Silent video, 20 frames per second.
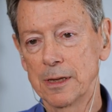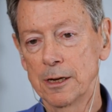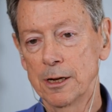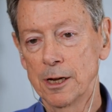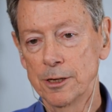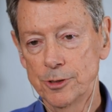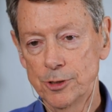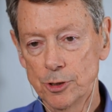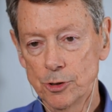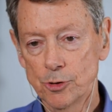
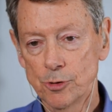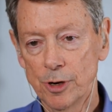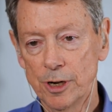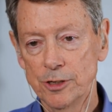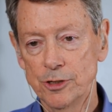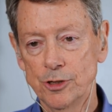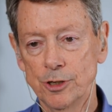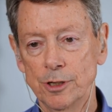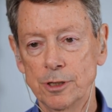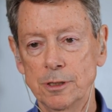
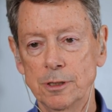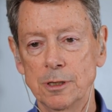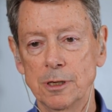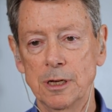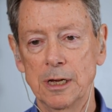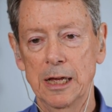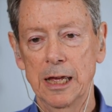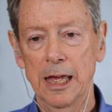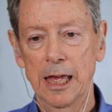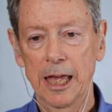concentration,
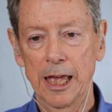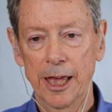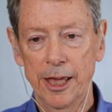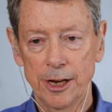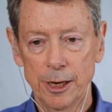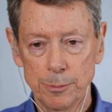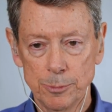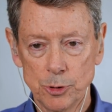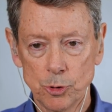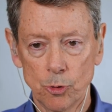
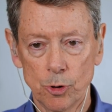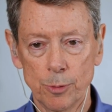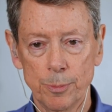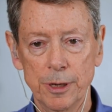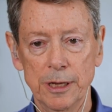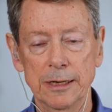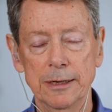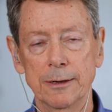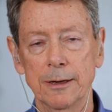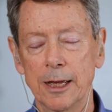and
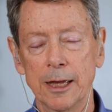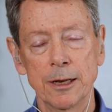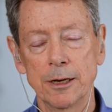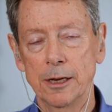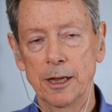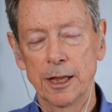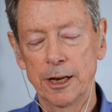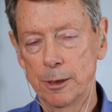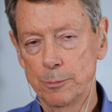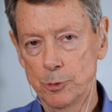absorbing
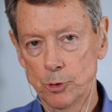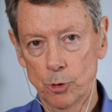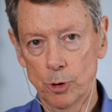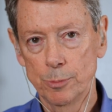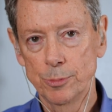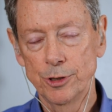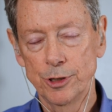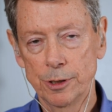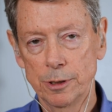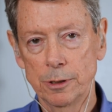and, and
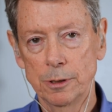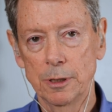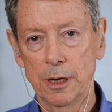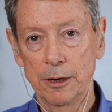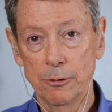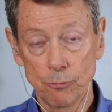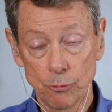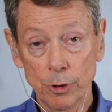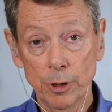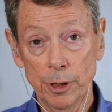absorption,
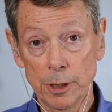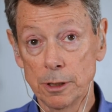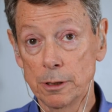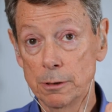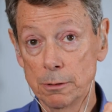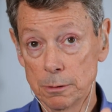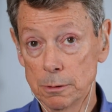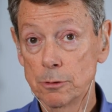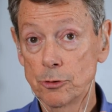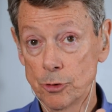and really
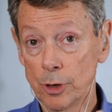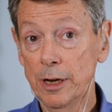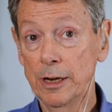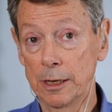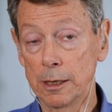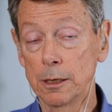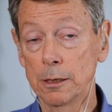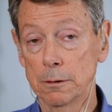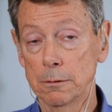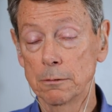
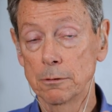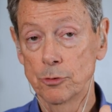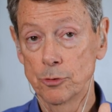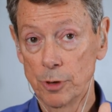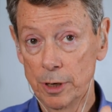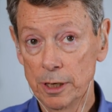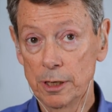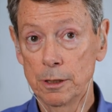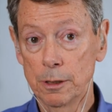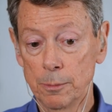training
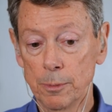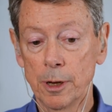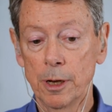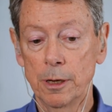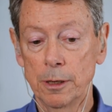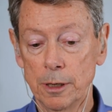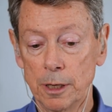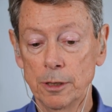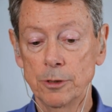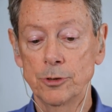training the
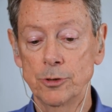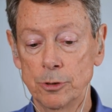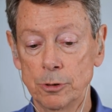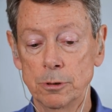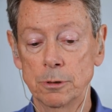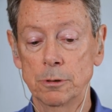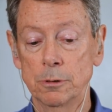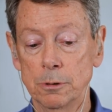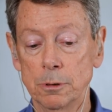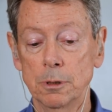mind
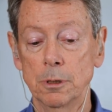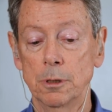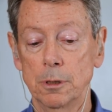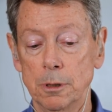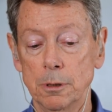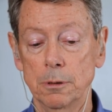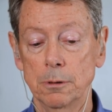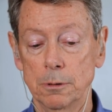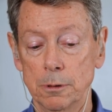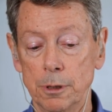into,
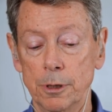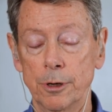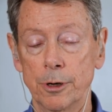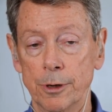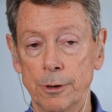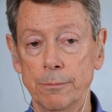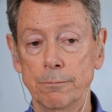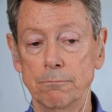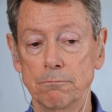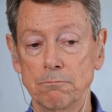you
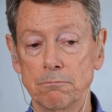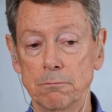know,